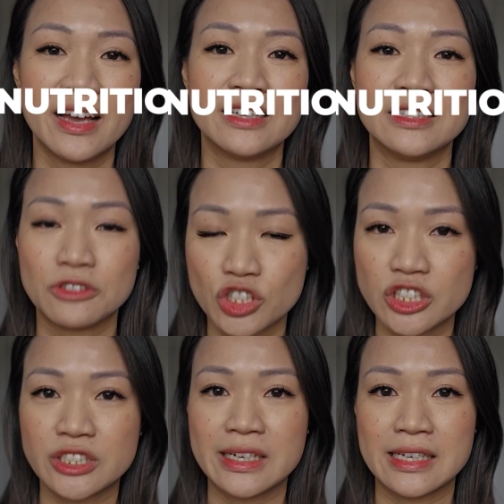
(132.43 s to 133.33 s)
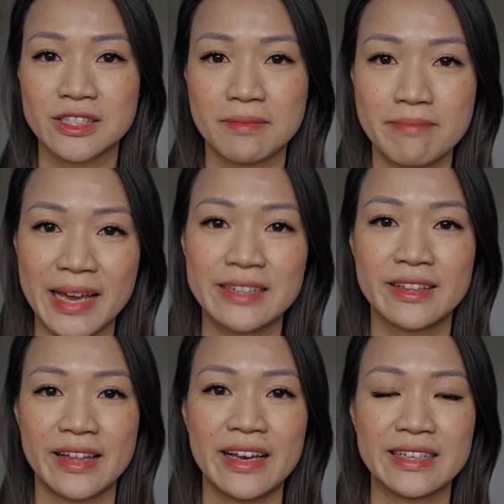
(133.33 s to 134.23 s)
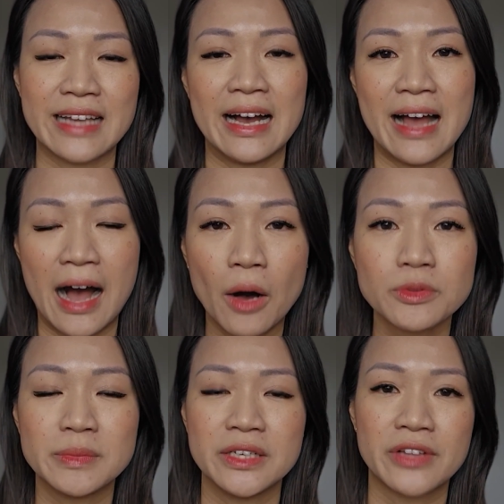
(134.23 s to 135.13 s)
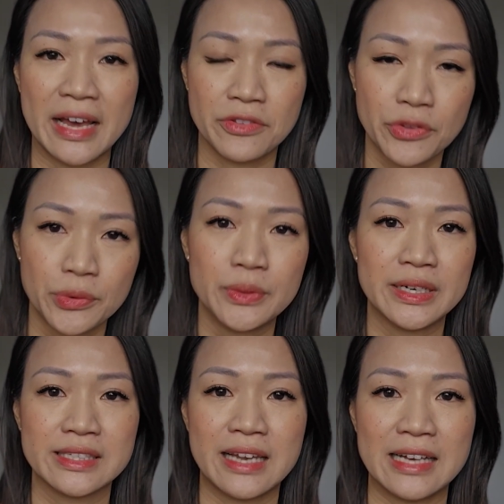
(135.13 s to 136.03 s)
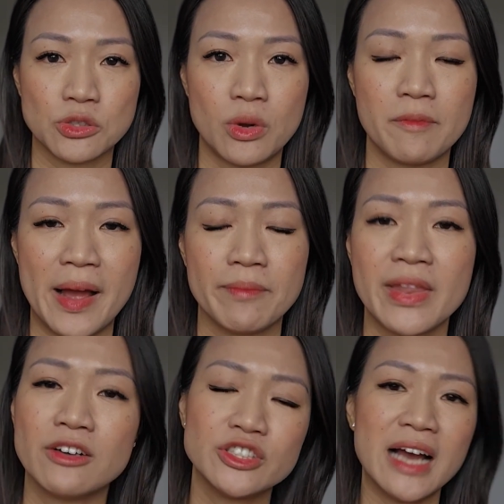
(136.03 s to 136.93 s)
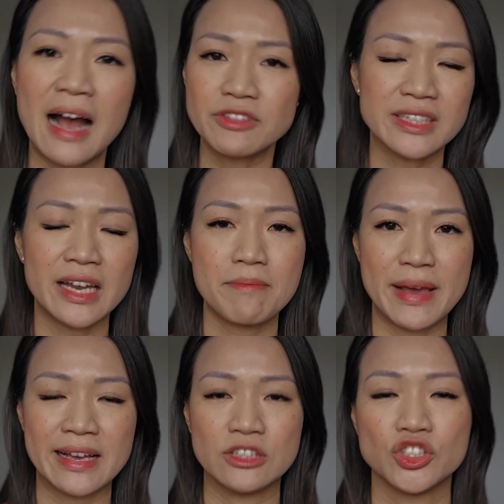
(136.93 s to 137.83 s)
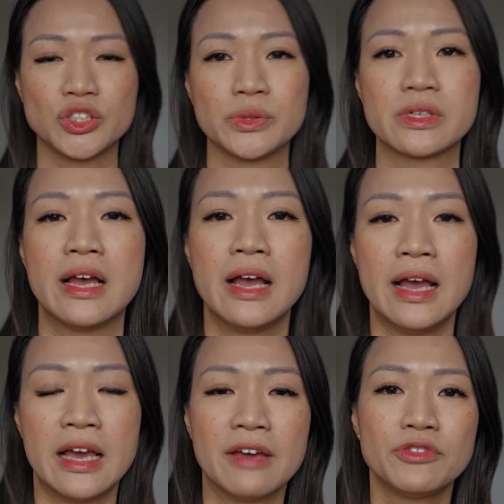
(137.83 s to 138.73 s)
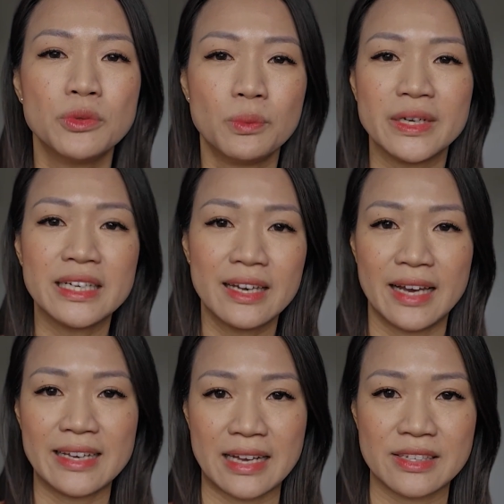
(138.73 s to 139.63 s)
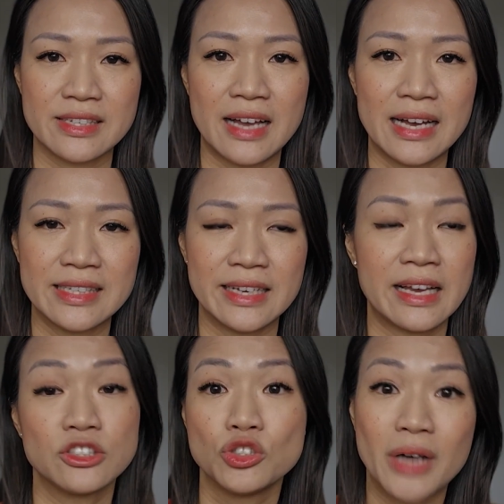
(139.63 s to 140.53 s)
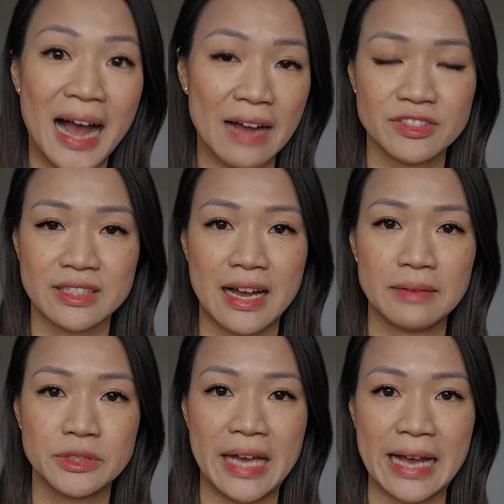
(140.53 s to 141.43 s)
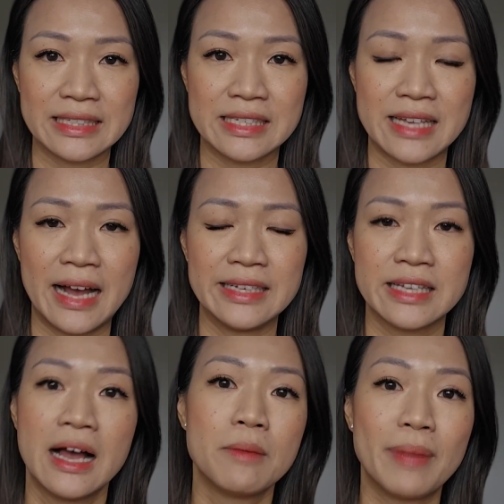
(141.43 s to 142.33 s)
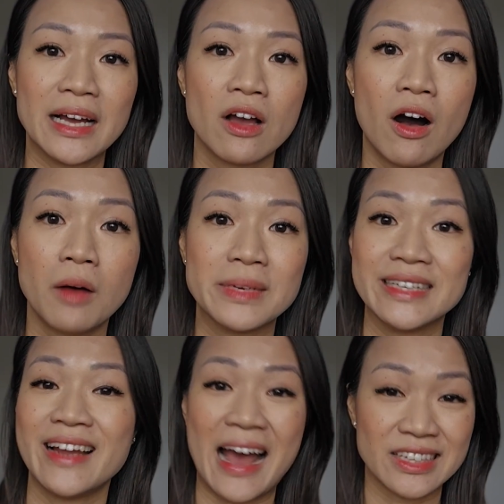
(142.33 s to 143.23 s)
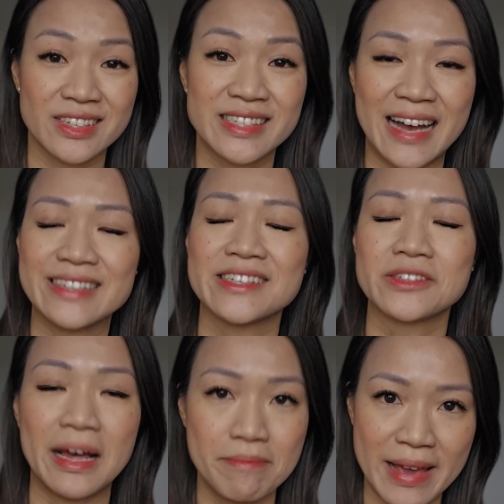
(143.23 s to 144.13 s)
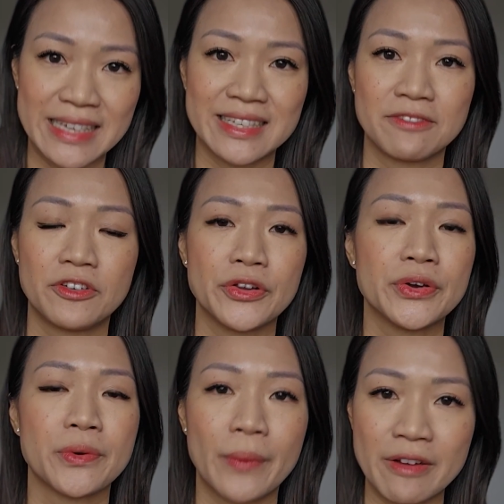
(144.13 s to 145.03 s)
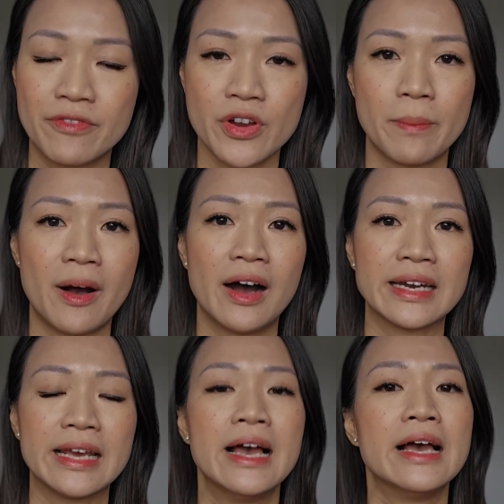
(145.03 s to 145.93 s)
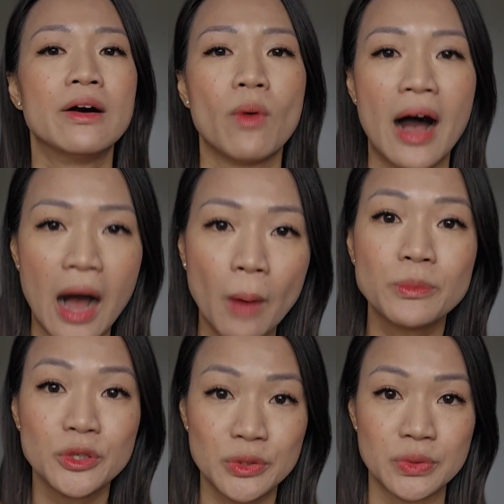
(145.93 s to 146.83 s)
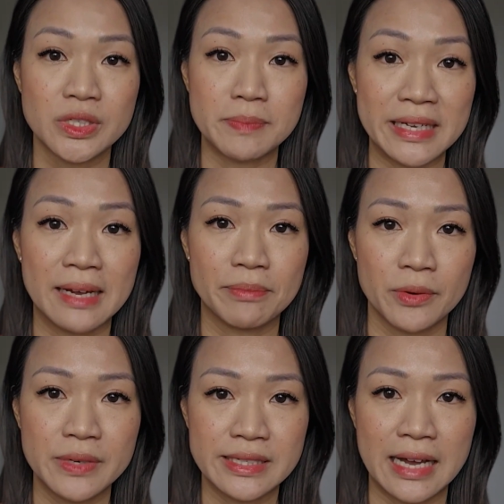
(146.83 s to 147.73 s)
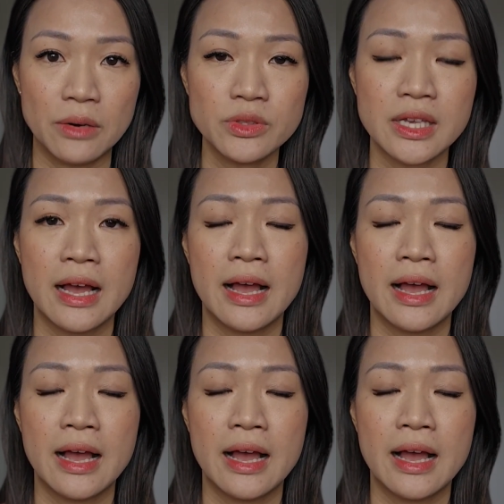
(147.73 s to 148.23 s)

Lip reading: Nutrition is the main thing that helped me get through this last 12 pounds. Now, you have to kind of pick and choose. If you really like exercising and you have the time to exercise, by all means, exercise is amazing for you, great for your body. It will help you to speed up the result.